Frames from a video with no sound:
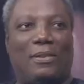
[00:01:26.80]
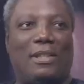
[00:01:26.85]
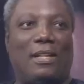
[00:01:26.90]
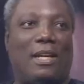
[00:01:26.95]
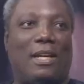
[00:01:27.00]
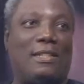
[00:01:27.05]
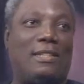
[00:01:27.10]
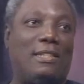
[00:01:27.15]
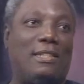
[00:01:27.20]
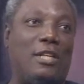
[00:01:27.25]

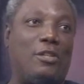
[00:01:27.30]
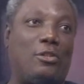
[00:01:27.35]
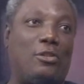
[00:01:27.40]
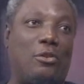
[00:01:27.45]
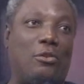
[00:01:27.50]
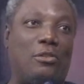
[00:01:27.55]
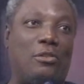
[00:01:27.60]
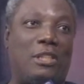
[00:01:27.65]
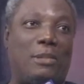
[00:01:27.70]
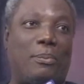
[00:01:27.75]
That's
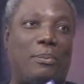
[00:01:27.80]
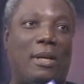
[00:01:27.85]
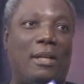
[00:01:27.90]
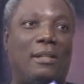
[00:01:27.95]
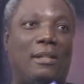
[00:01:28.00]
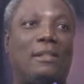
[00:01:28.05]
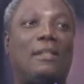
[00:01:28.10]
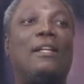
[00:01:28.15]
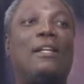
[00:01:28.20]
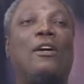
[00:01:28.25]
Yeshurun
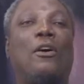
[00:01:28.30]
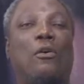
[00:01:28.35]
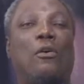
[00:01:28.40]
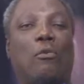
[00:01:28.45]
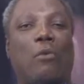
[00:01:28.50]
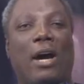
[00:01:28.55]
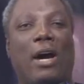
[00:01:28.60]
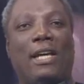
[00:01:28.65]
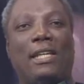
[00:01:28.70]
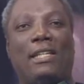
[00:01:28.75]
spelled
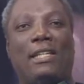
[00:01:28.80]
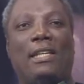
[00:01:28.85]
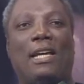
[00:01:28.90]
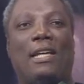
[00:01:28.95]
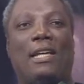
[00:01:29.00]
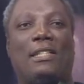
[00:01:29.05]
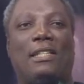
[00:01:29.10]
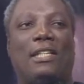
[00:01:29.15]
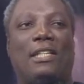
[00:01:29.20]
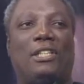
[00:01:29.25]

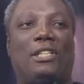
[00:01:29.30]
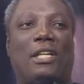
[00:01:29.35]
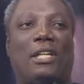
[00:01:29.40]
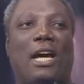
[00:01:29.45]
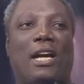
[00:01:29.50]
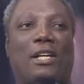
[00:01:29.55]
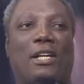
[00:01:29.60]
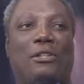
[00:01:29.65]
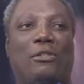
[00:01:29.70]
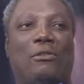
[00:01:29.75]

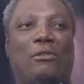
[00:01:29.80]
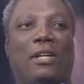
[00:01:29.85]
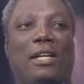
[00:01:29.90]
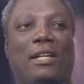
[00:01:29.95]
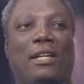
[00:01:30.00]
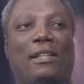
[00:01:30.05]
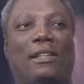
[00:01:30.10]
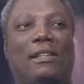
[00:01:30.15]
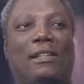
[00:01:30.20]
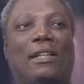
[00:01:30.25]

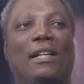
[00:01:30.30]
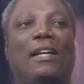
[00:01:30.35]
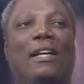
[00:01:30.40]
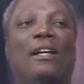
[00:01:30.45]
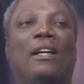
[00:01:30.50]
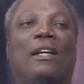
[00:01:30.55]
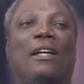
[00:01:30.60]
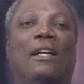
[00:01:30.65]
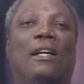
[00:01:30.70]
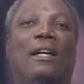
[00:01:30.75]

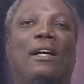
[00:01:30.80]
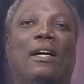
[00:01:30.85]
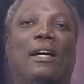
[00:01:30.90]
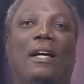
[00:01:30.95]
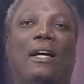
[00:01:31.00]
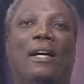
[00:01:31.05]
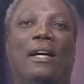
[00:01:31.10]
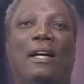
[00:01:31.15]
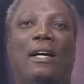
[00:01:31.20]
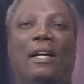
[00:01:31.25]

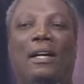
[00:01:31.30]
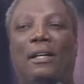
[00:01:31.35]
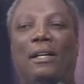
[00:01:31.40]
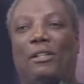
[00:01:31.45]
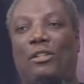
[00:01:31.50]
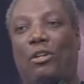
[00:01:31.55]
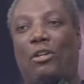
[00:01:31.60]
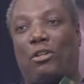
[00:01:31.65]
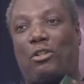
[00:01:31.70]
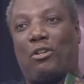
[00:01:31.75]

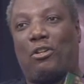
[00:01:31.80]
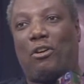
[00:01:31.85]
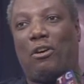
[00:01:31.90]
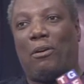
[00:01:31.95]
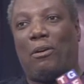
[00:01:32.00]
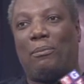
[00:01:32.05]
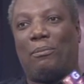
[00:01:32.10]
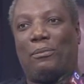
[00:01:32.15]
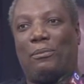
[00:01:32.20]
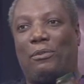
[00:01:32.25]

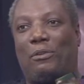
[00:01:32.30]
YESHRUN.com,